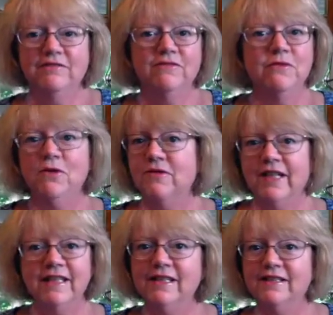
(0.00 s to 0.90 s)
you won't
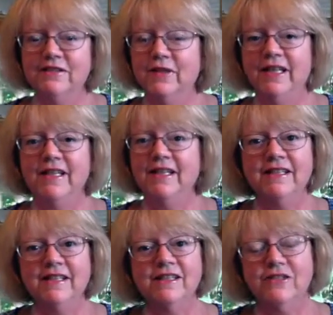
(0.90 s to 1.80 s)
like it the way it
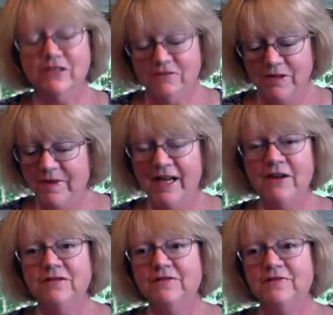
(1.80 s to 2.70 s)
is, just rip it
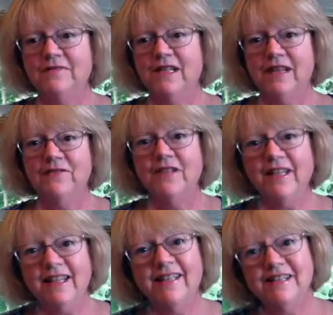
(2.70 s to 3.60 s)
out." And I've
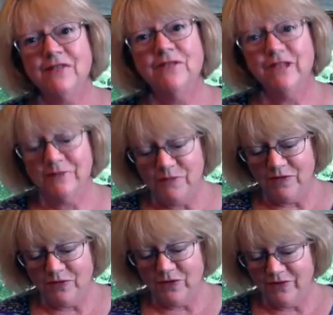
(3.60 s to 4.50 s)
done that several times
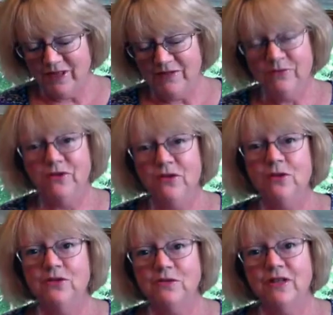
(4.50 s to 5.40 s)
before, even with
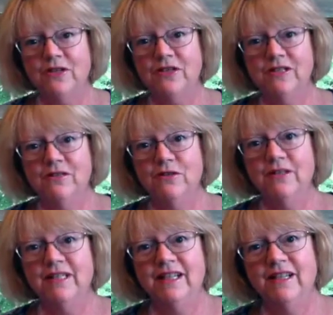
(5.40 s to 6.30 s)
whole sweaters, and
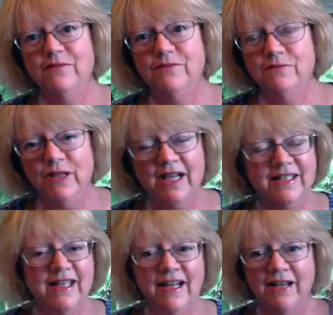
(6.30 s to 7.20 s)
totally kind of
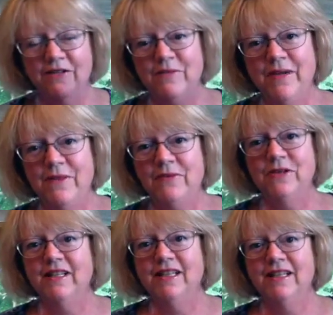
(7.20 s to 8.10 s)
blocked that out of my
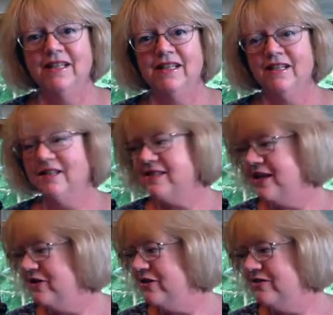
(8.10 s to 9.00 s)
memory because I
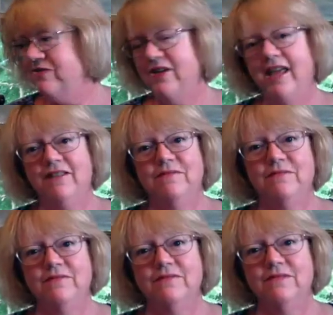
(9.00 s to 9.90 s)
couldn't
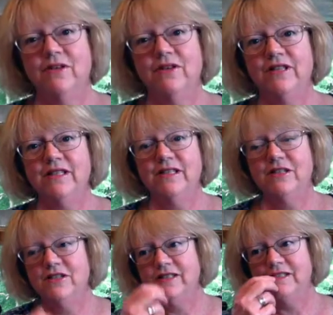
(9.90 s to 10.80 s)
fathom all these
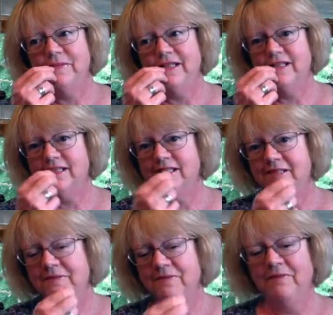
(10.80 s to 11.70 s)
stitches because
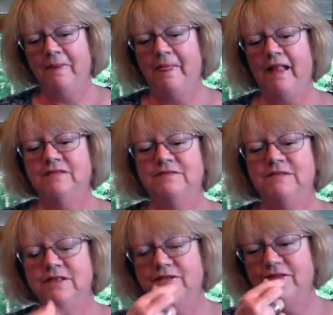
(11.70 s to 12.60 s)

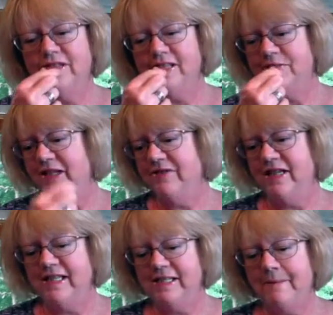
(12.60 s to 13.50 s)
fuzz on my
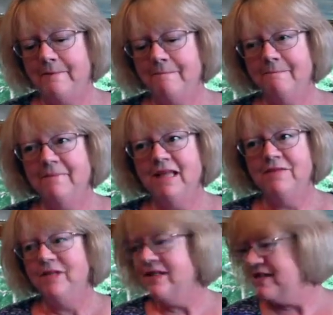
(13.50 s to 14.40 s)
face.
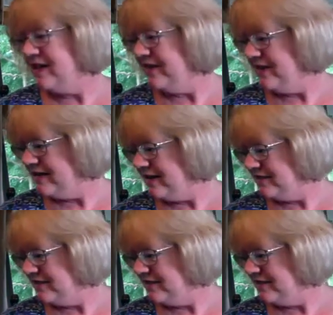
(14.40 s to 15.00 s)
Because I think I